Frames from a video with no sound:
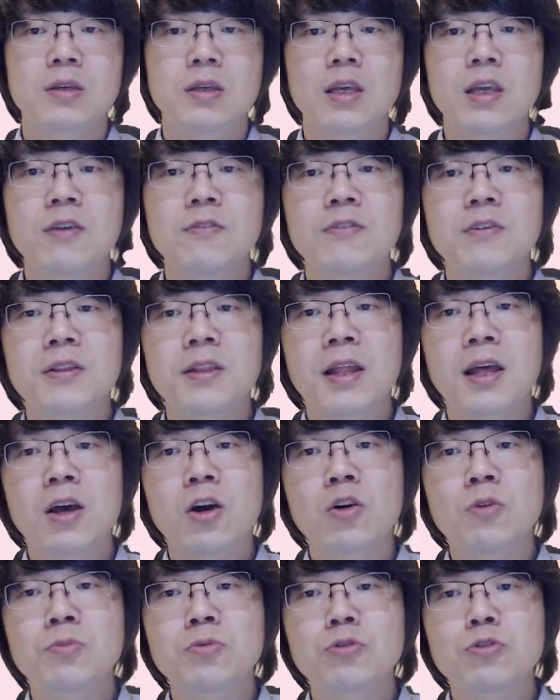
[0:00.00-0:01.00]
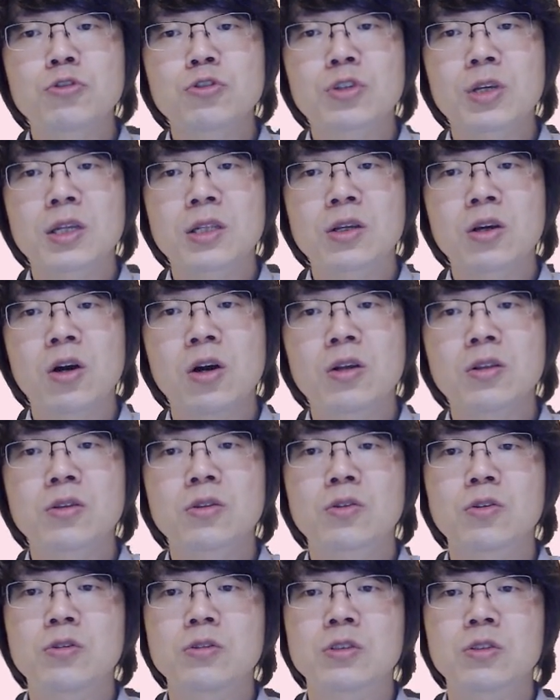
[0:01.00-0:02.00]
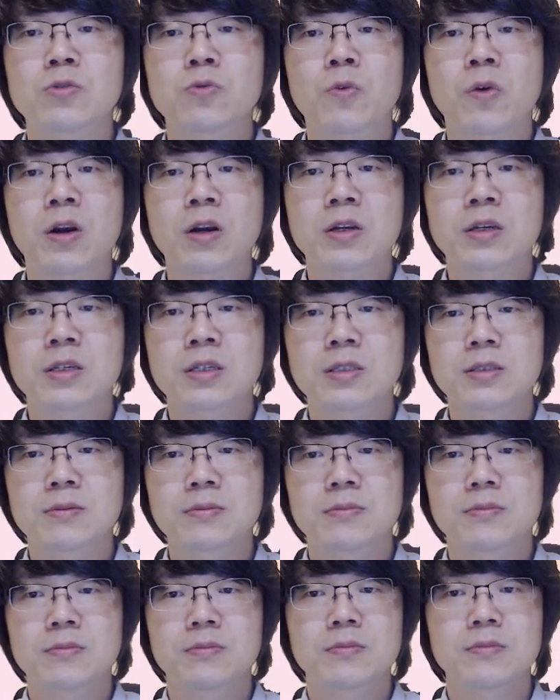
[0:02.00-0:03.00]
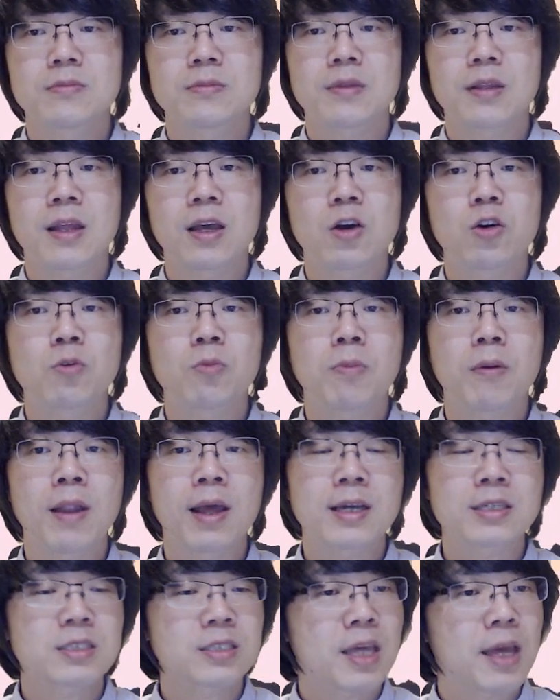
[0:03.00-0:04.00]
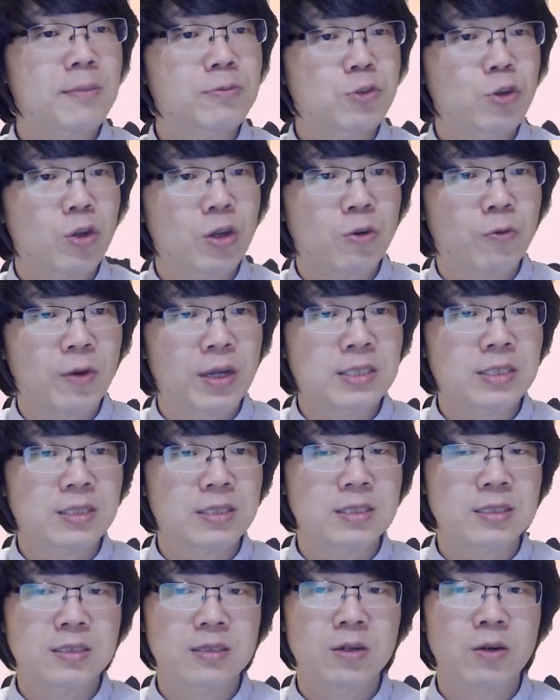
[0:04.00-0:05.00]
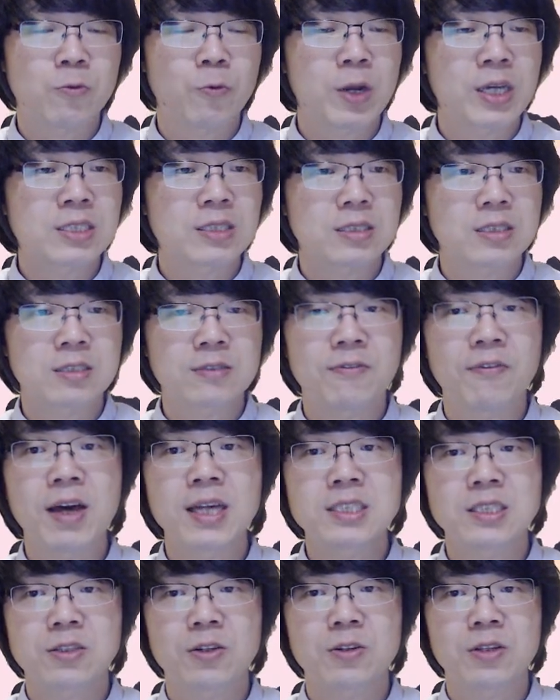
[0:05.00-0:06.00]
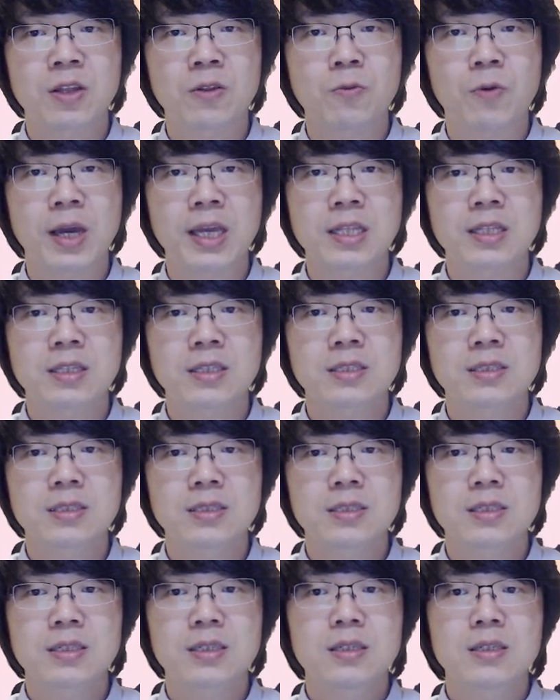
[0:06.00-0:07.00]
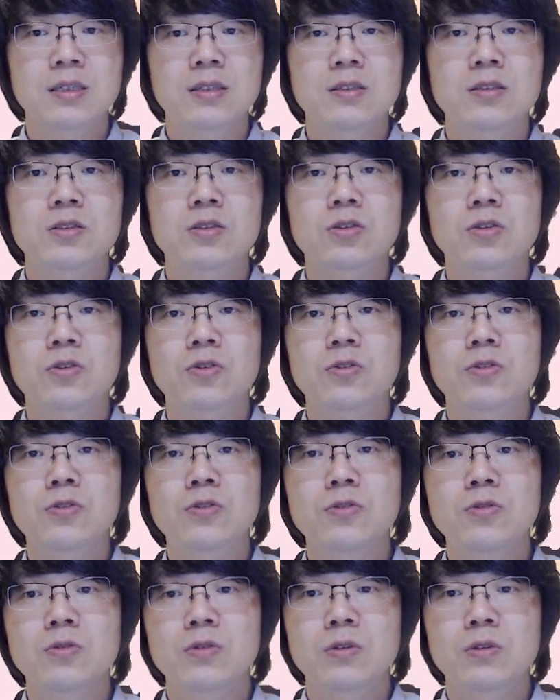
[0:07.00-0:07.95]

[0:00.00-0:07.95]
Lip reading: Even now push and cut doesn't work. Now black's capturing race is faster than white. So